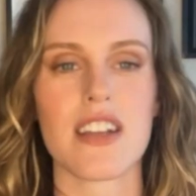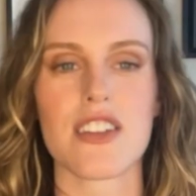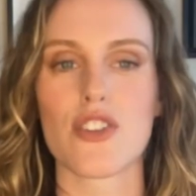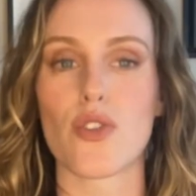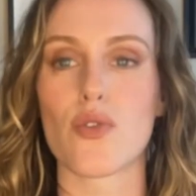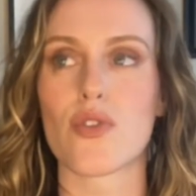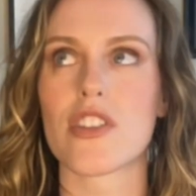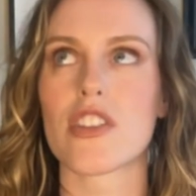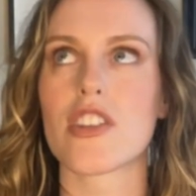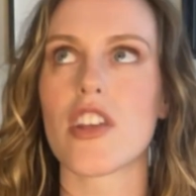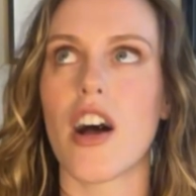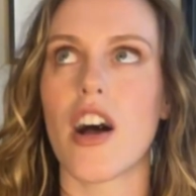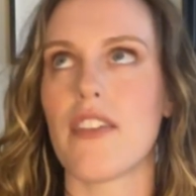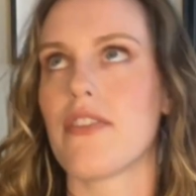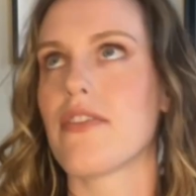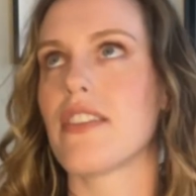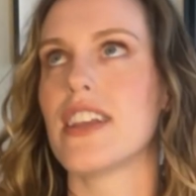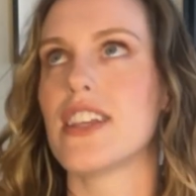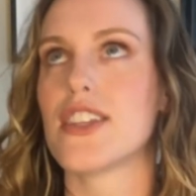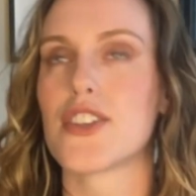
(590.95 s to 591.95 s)
So
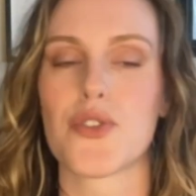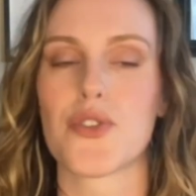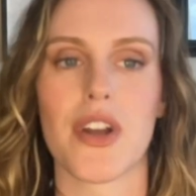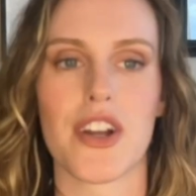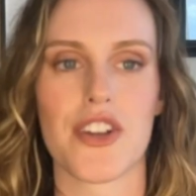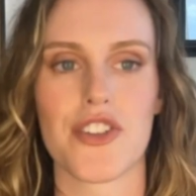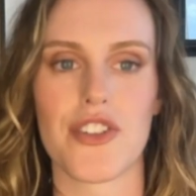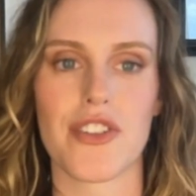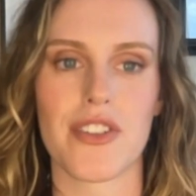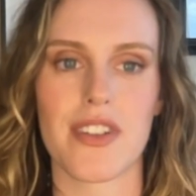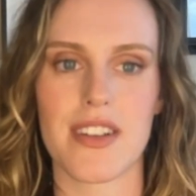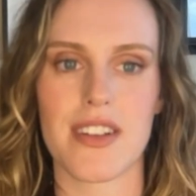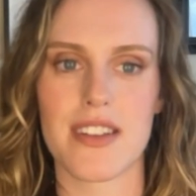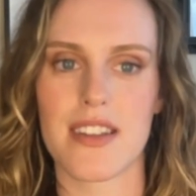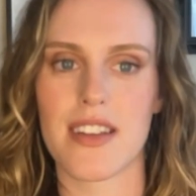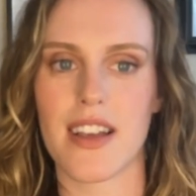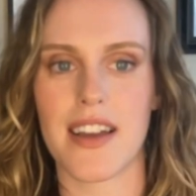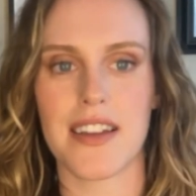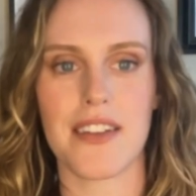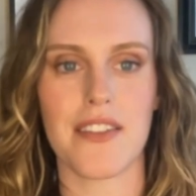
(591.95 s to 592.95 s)
softly structured
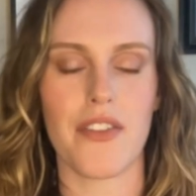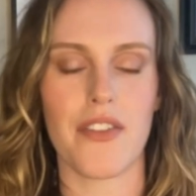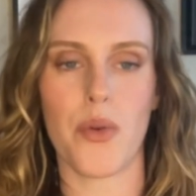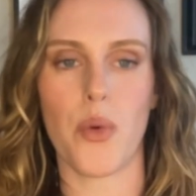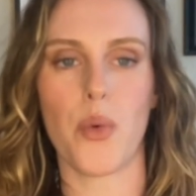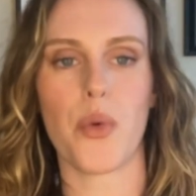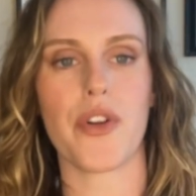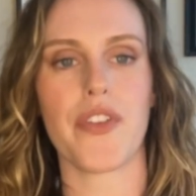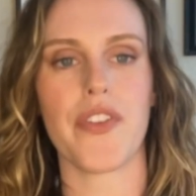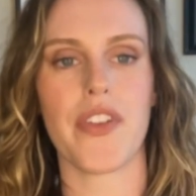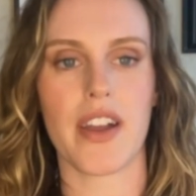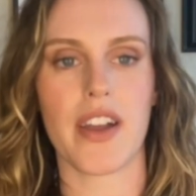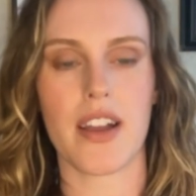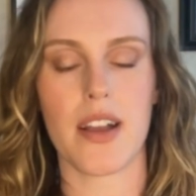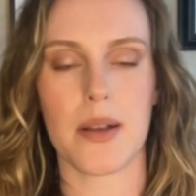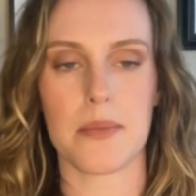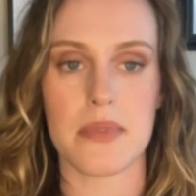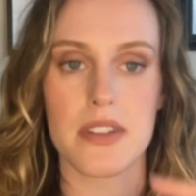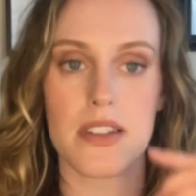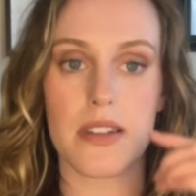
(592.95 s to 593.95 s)
is kind of the word that
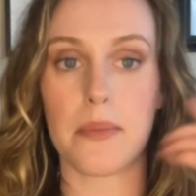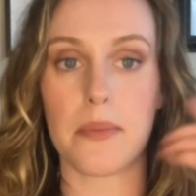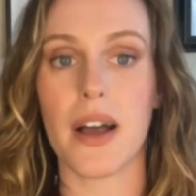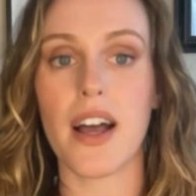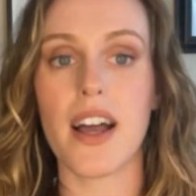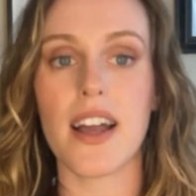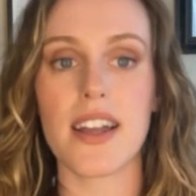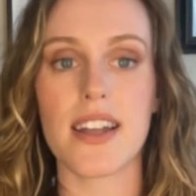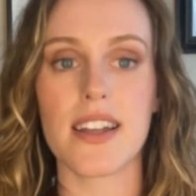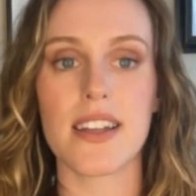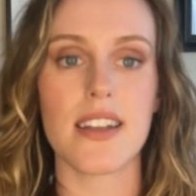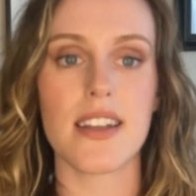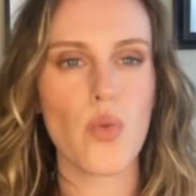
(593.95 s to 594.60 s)
comes to mind.